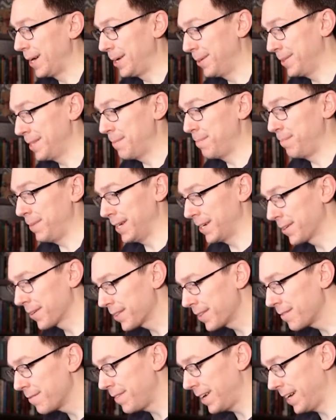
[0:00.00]
well, the
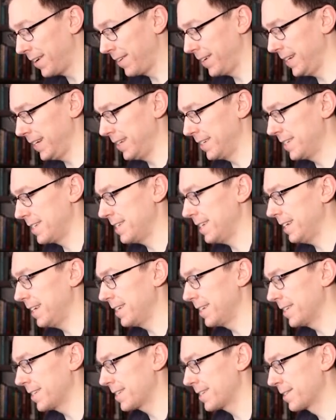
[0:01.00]
bigger the variance
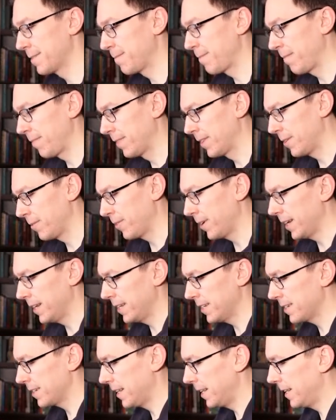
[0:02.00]
is,
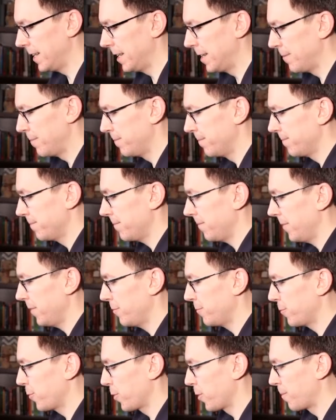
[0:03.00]
right? Um,
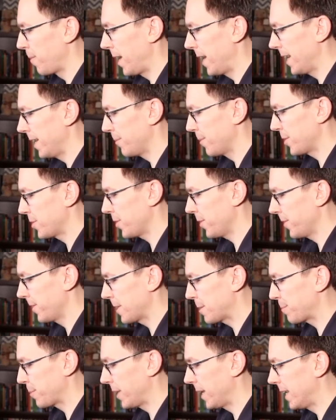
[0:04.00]
for my
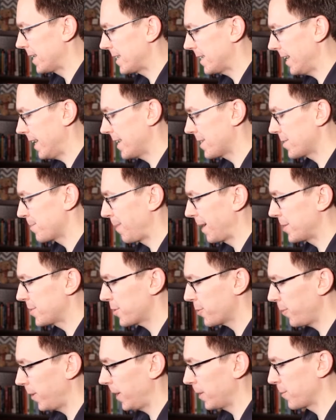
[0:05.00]
returns process, my
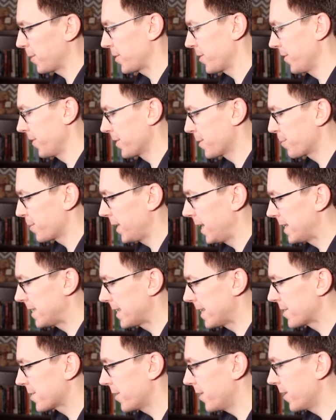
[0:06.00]
squared returns
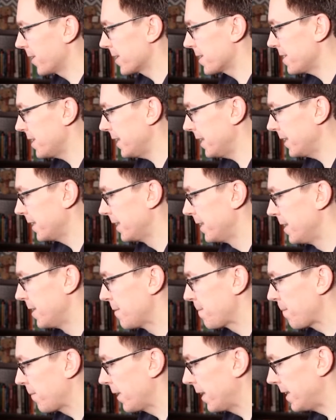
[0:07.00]
process, RT.
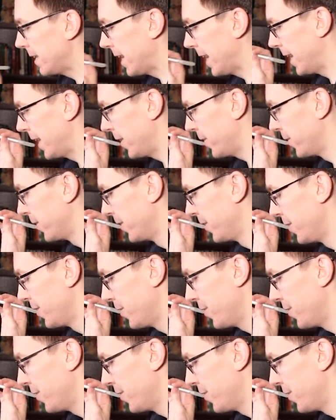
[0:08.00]
Now,